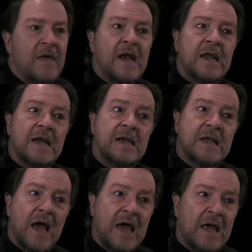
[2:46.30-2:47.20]
They didn't
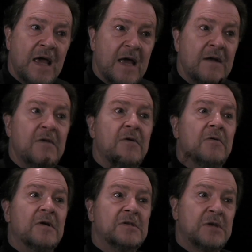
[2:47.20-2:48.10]
take
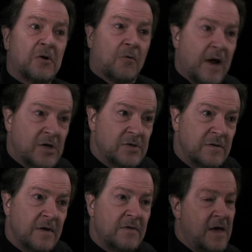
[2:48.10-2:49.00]
into
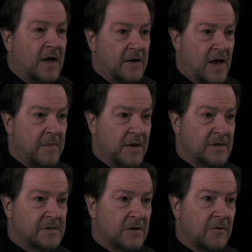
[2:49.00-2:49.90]
consideration the economic
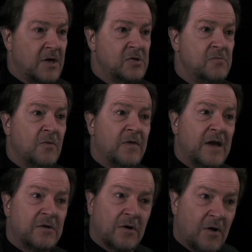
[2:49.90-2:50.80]
consideration when
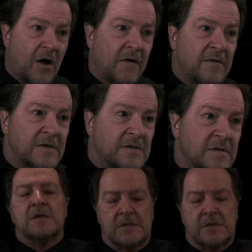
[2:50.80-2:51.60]
they took office.